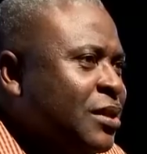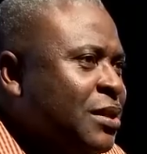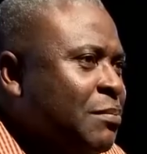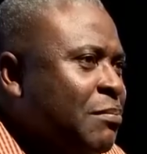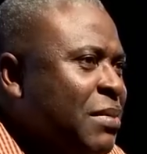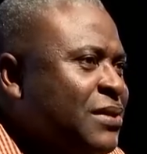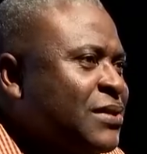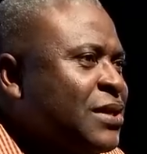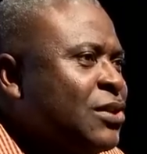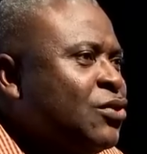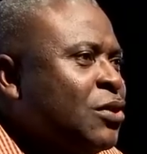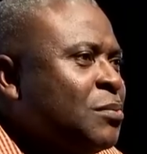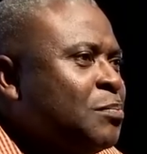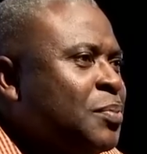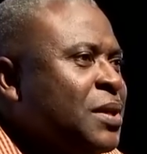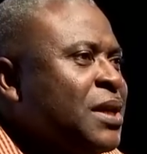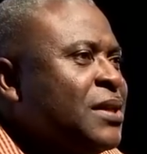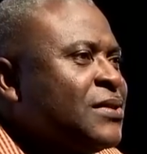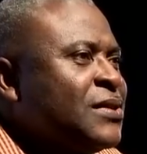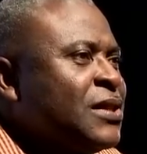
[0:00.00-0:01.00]
The message on
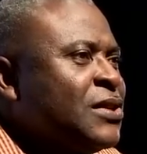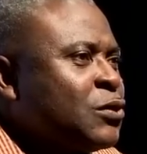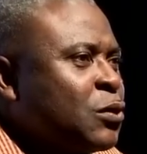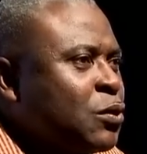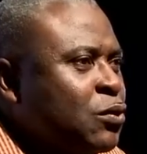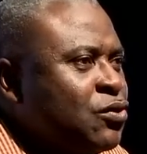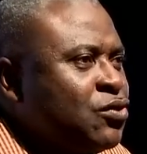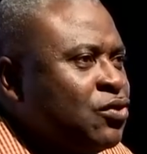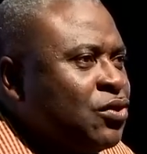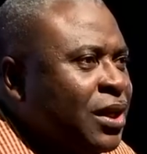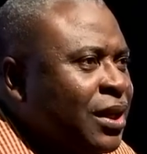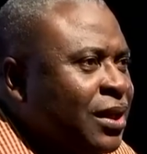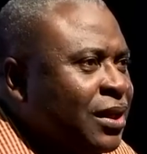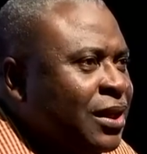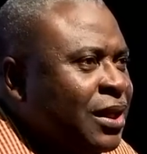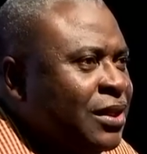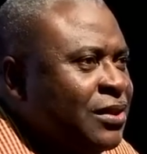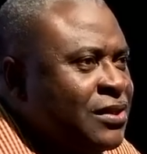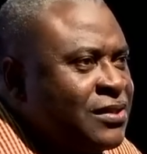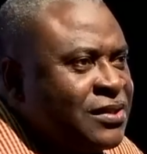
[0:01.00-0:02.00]
peace is
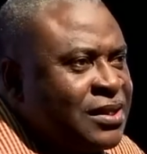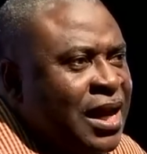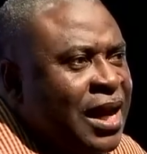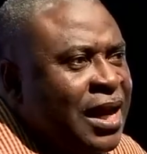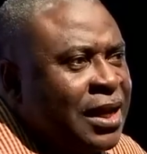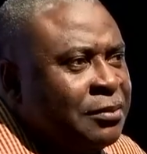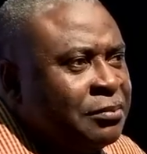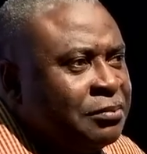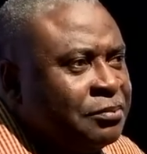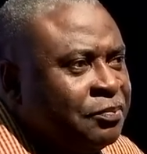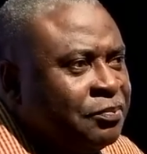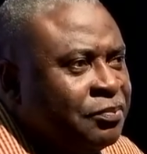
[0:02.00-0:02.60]
crucial at this time